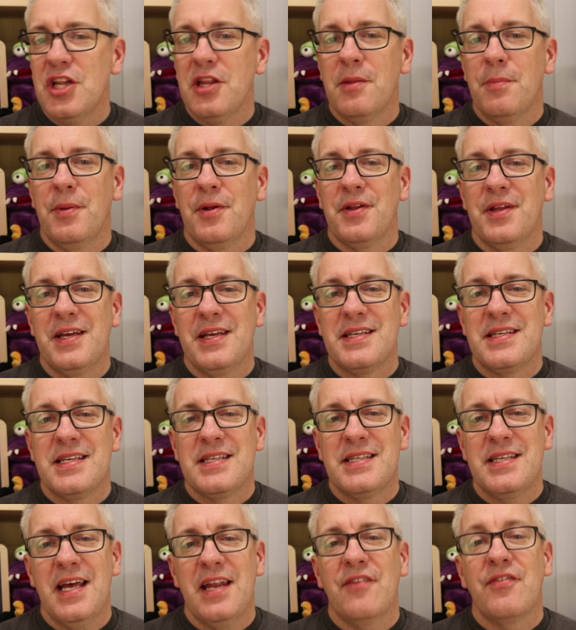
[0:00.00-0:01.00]
of the building is a
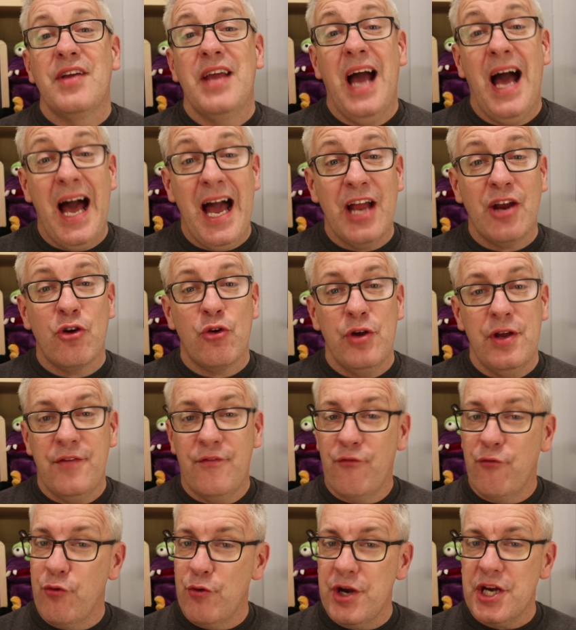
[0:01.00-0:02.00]
set of concrete
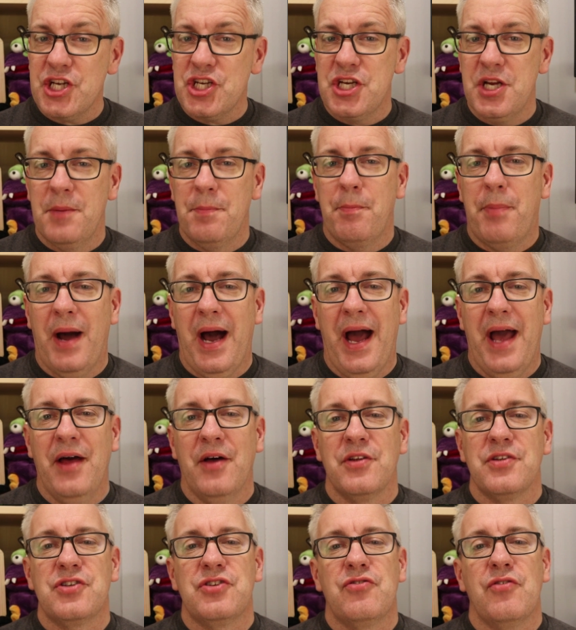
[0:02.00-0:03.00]
friction
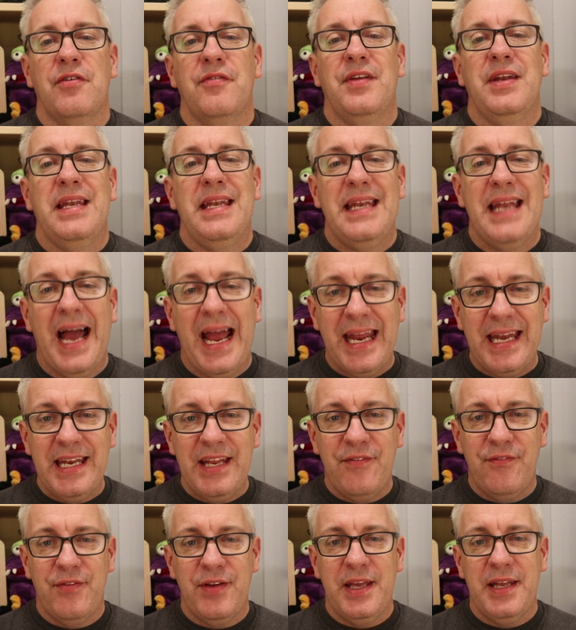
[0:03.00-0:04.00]
piles driven
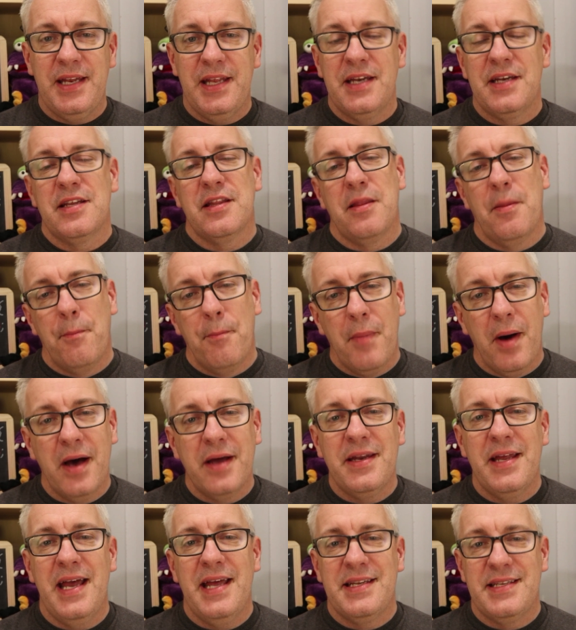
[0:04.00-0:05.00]
90 feet into the
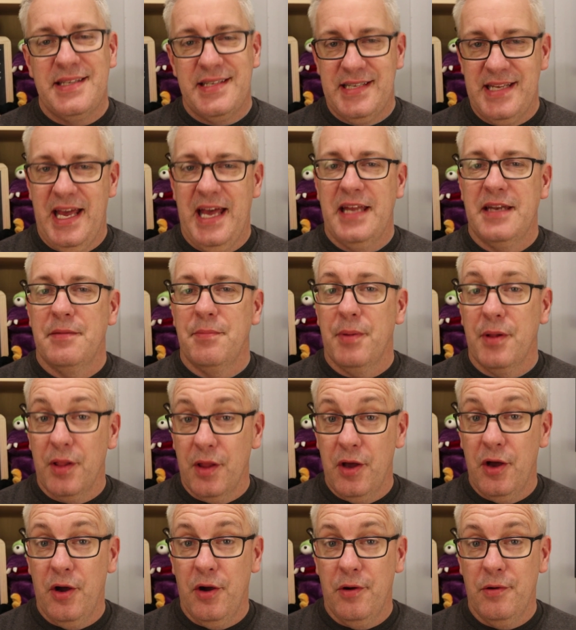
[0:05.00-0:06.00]
mud and sand
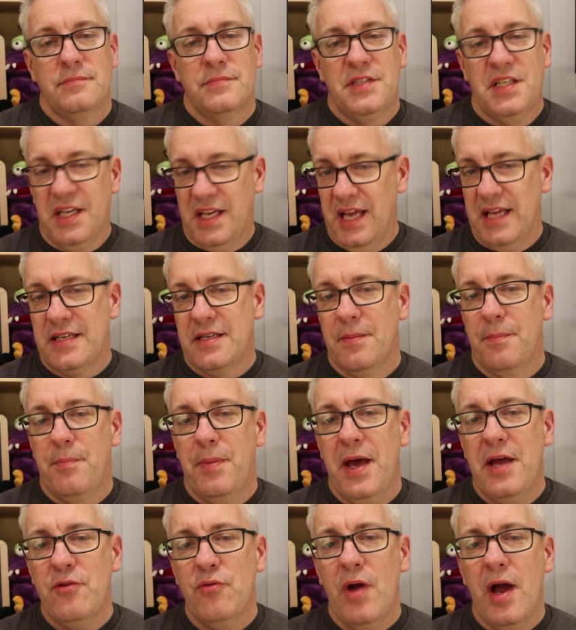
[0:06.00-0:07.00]
below. To get to
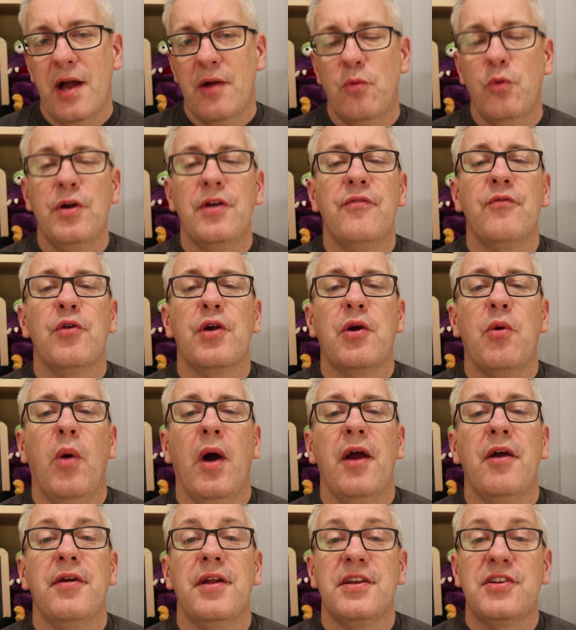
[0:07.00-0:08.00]
bedrock would have
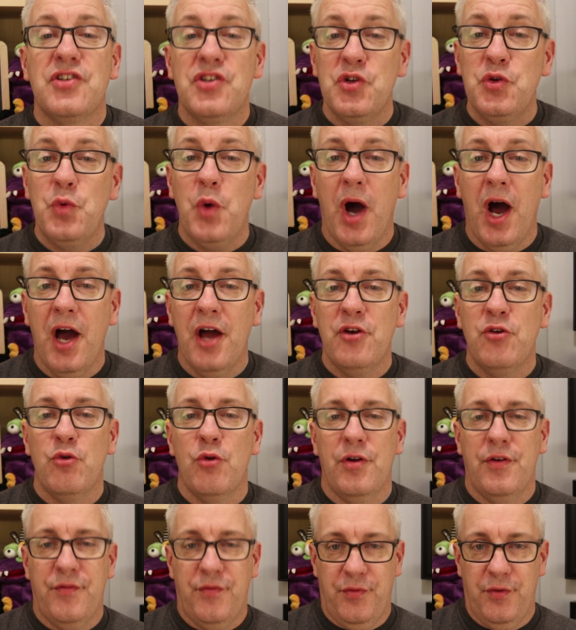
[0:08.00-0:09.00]
required a
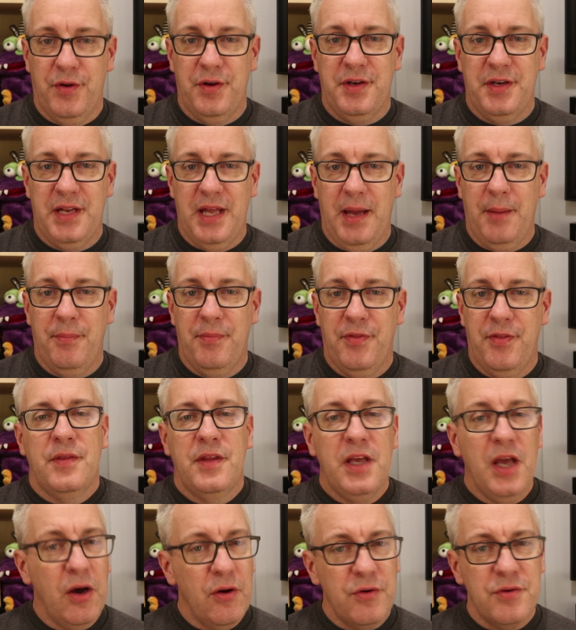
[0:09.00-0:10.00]
200-foot depth.
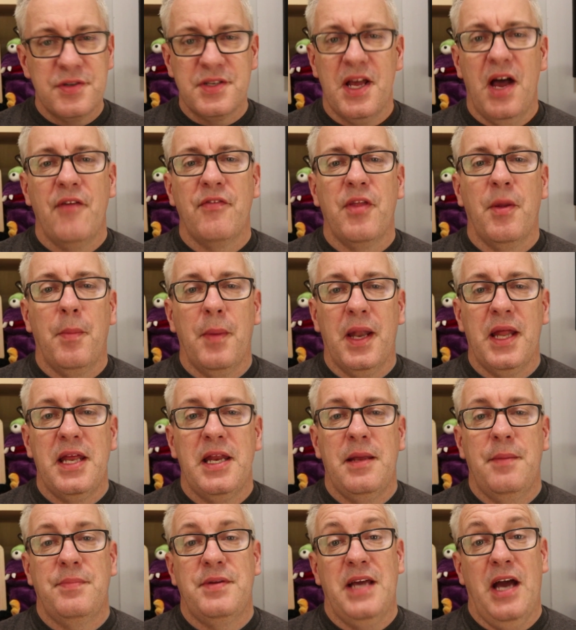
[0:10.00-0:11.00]
The owners of the
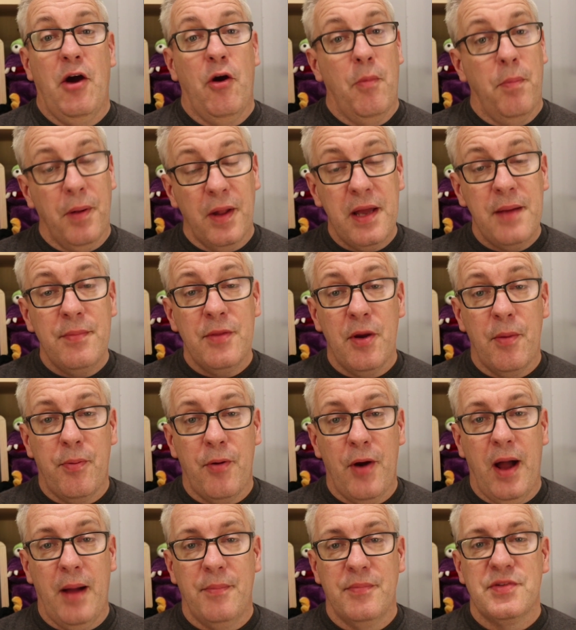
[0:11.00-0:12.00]
Millennium Tower blame their
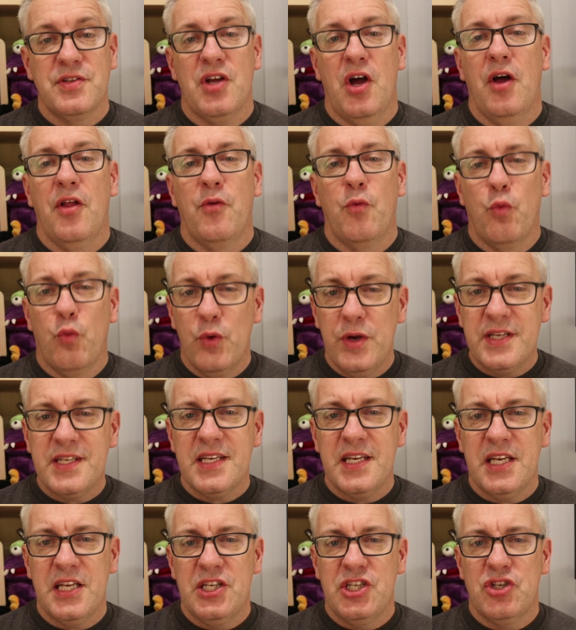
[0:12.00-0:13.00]
problems on the
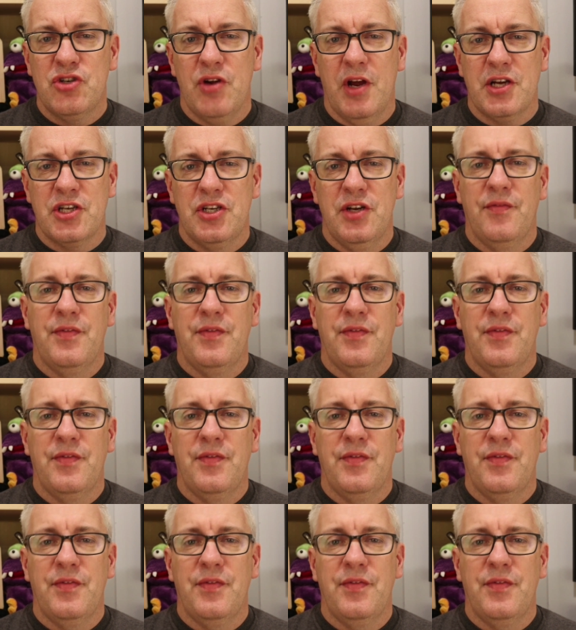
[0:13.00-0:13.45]
recent construction